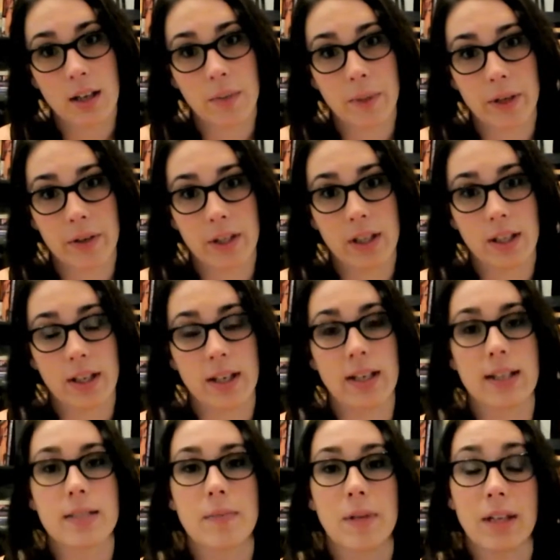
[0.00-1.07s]
about it and
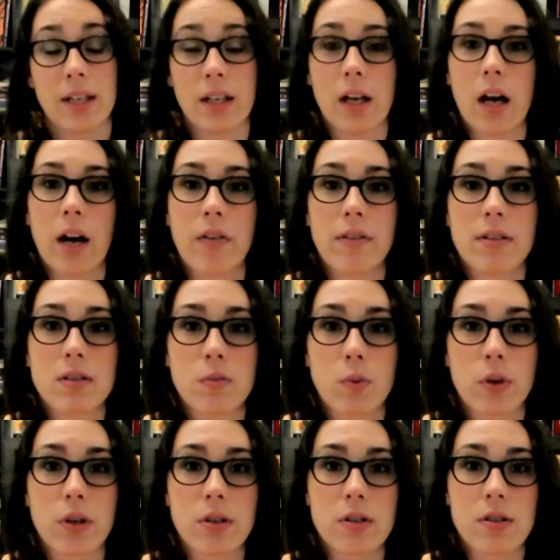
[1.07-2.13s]
explaining how this
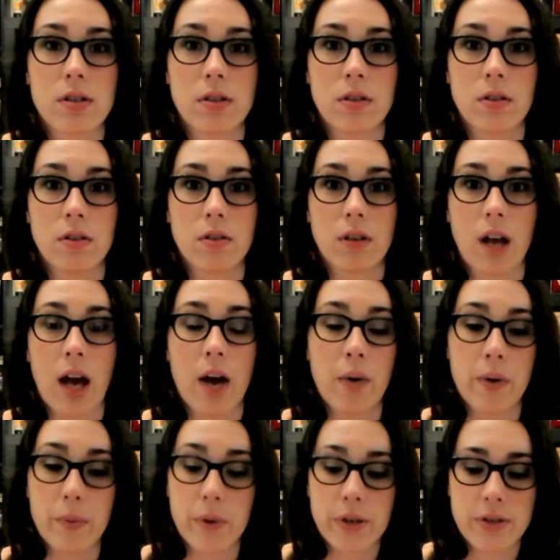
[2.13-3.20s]
works and how
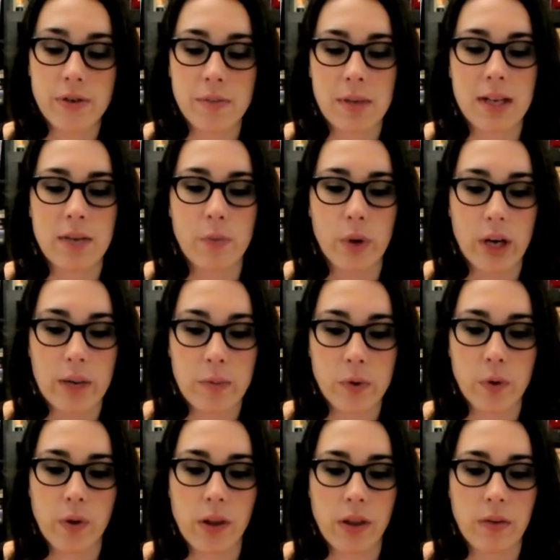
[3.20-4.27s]
it works for me and what I'm
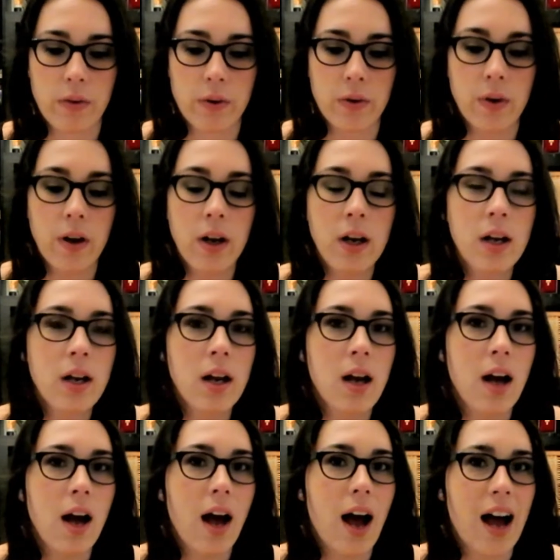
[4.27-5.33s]
going through,
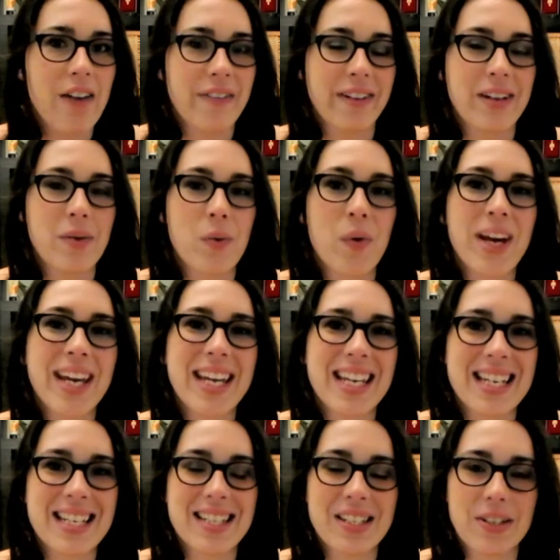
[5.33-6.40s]
I find it way
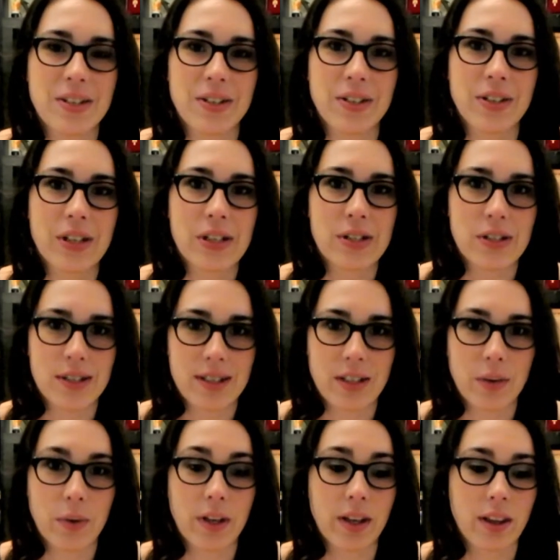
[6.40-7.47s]
easier to
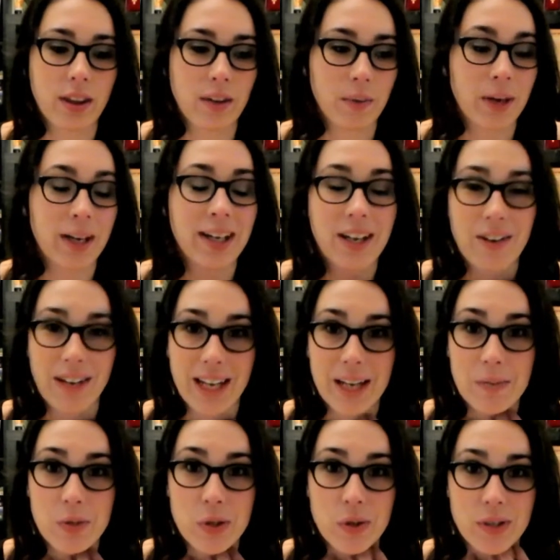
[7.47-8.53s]
deal with. Right now I am
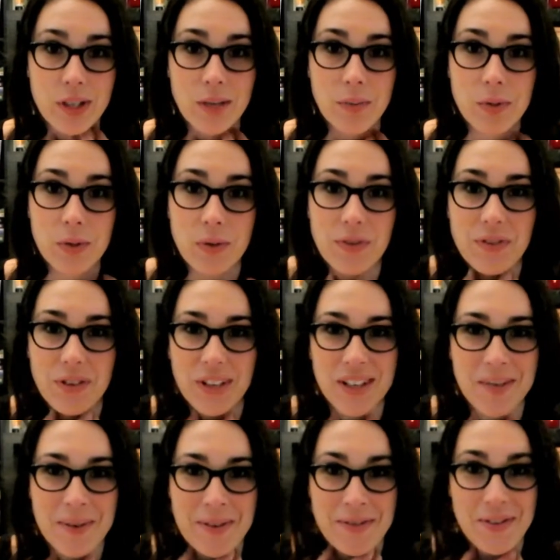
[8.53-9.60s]
choked up, so if you hear
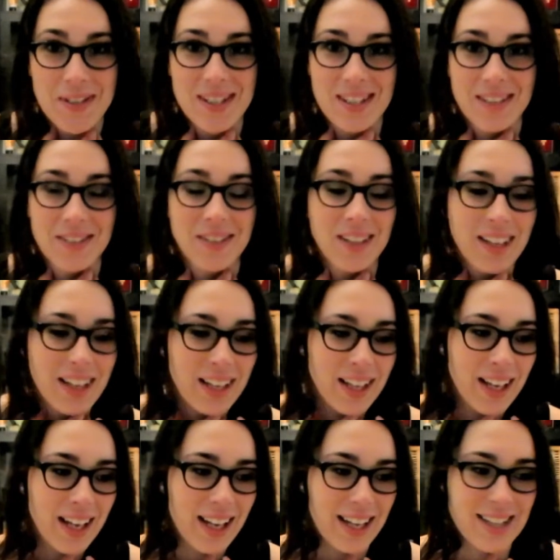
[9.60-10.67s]
my voice a little,
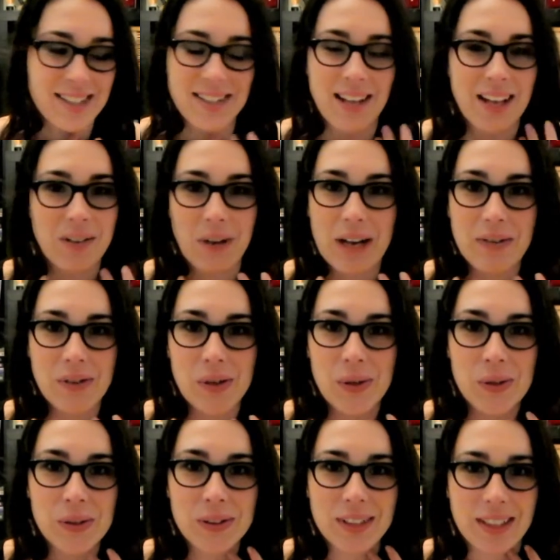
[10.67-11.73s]
I don't have a
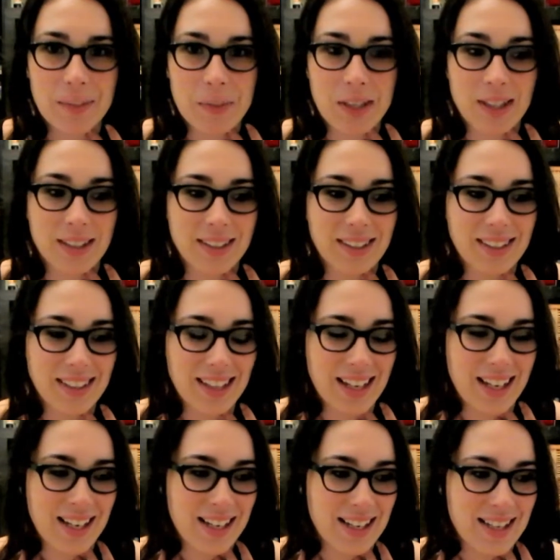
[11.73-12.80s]
cold, I'm not,
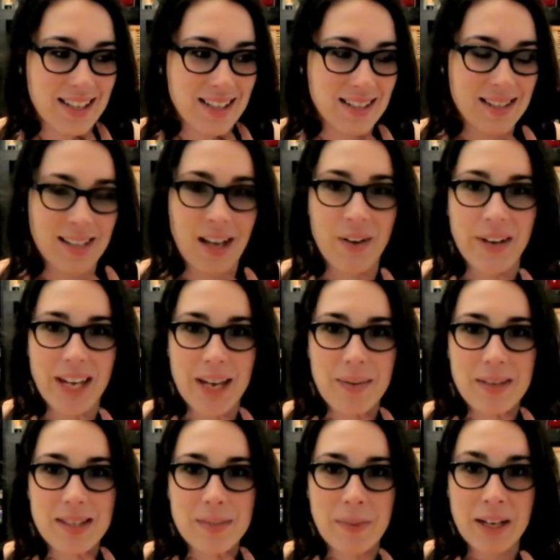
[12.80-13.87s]
and this is how I am.
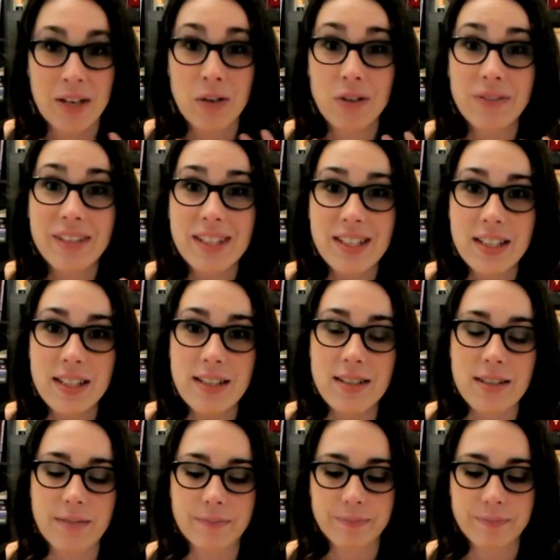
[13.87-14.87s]
It's my nervousness.